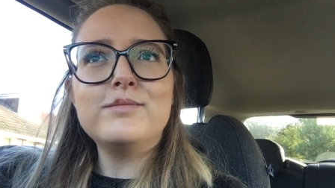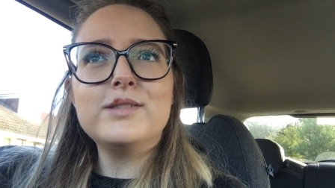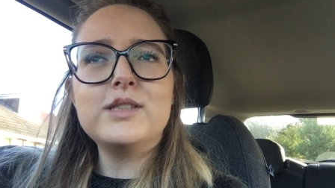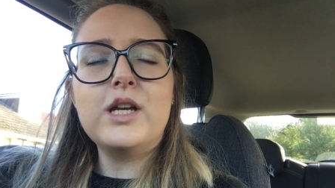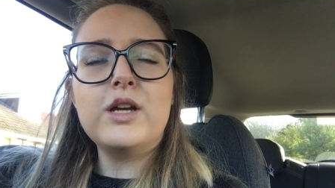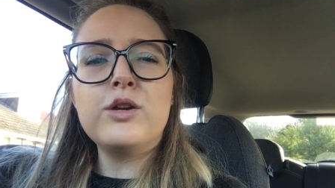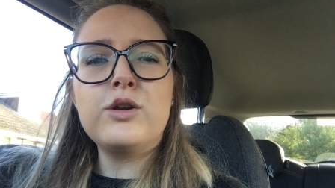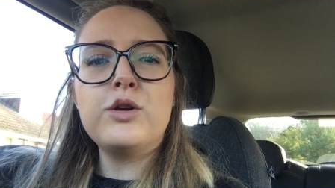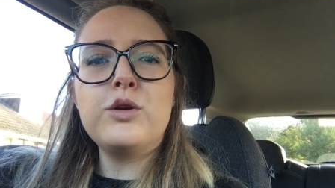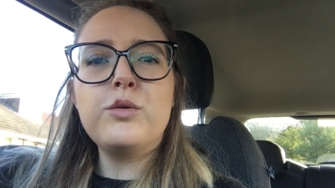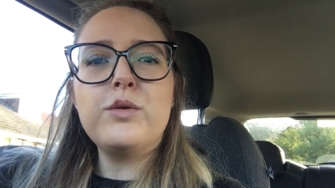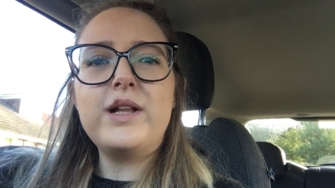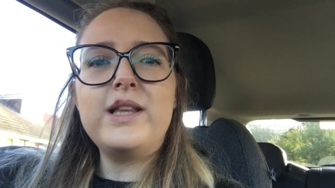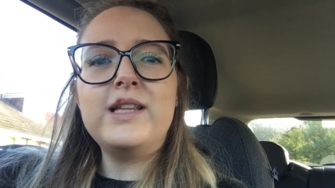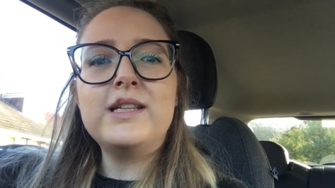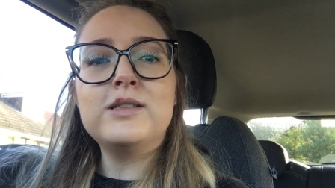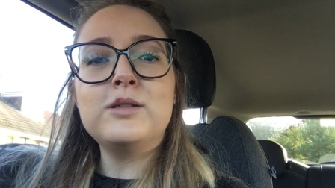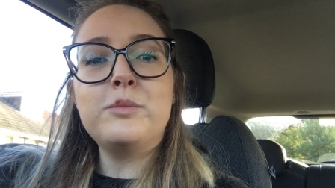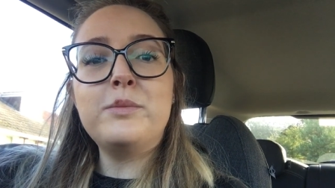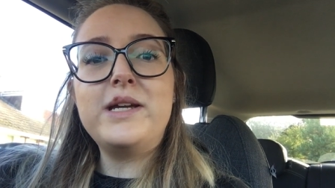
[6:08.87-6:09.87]
tell you a
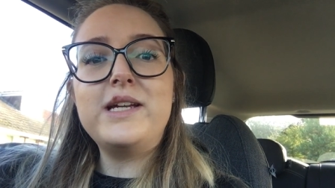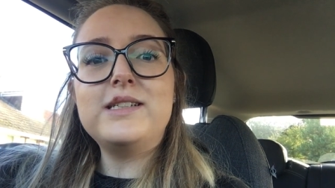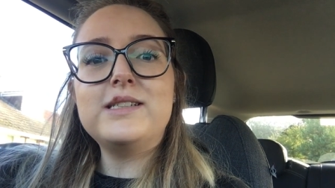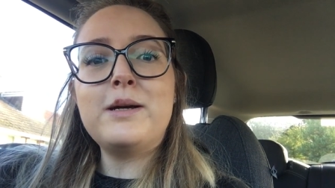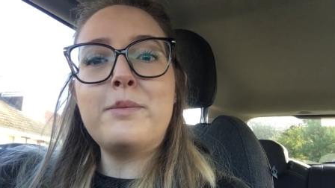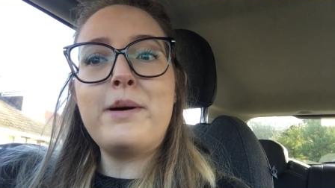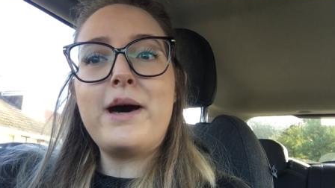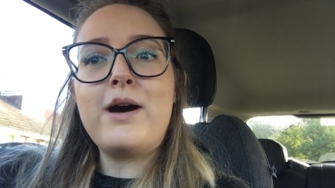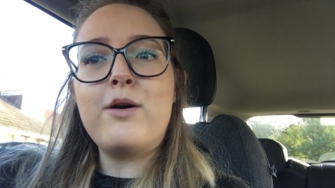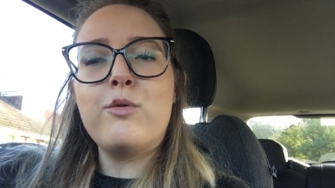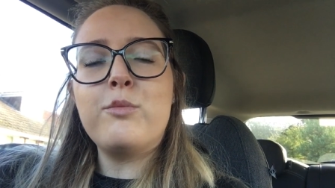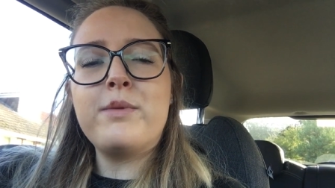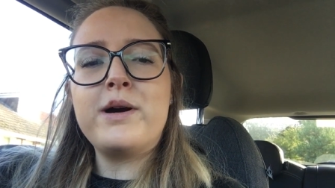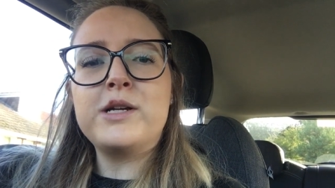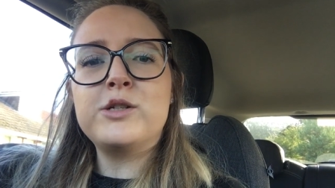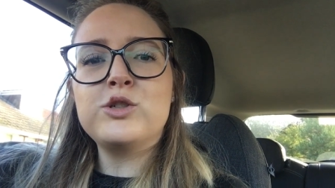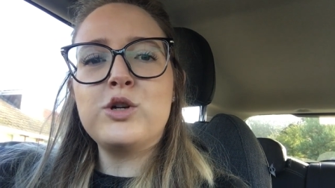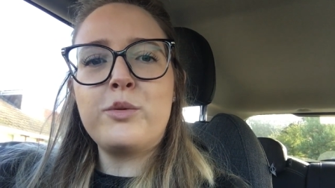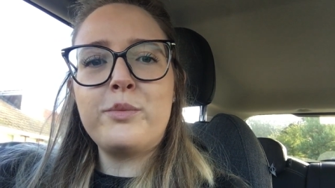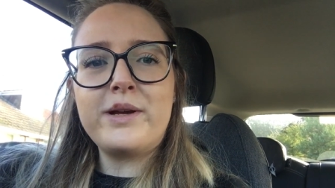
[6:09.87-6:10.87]
little bit about
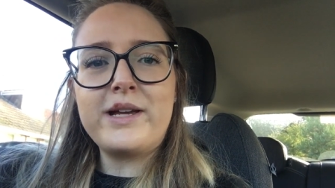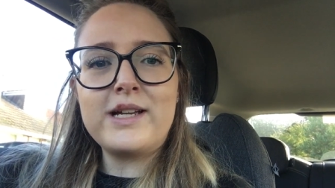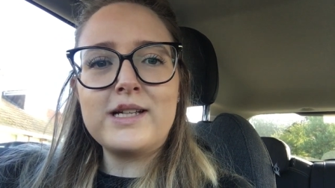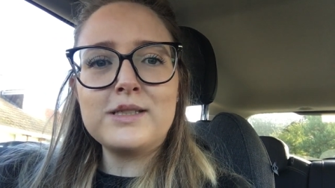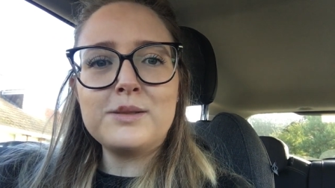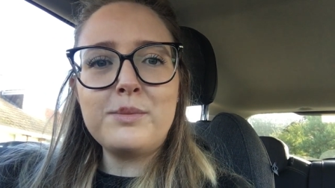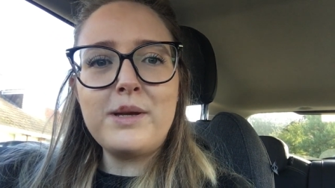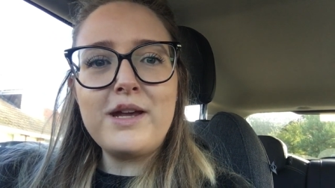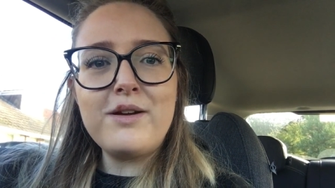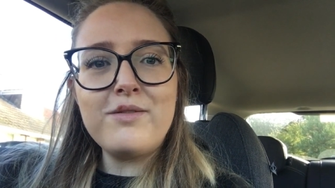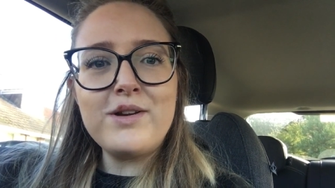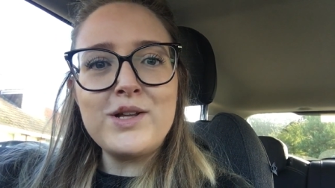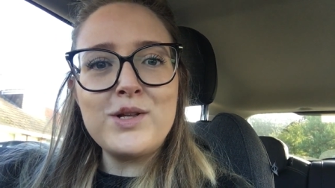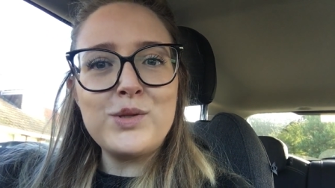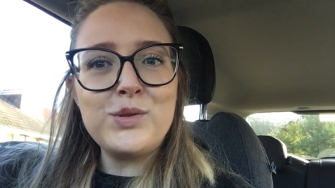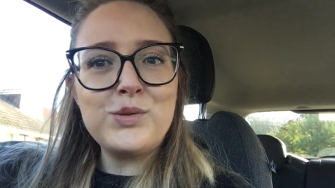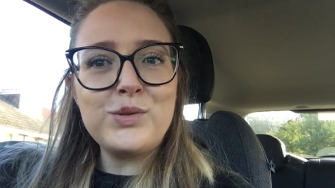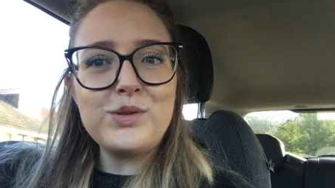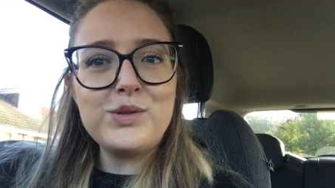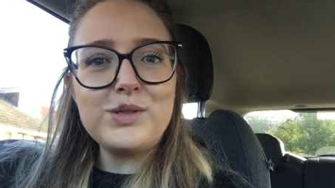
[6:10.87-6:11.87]
my shopping
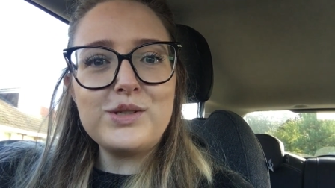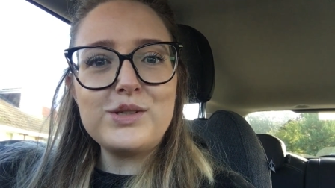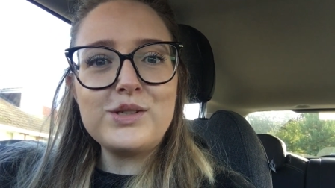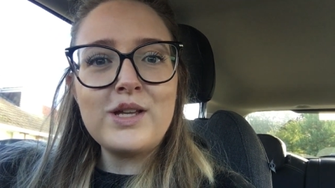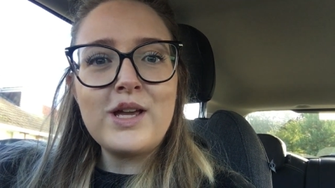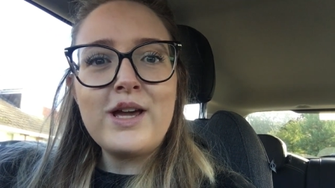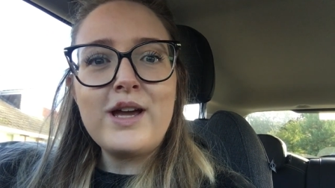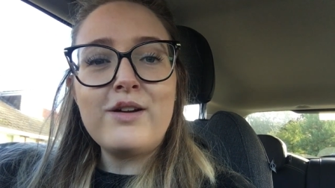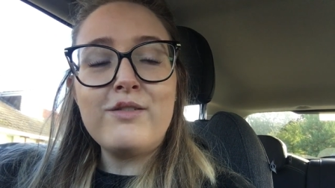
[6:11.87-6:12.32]
experience.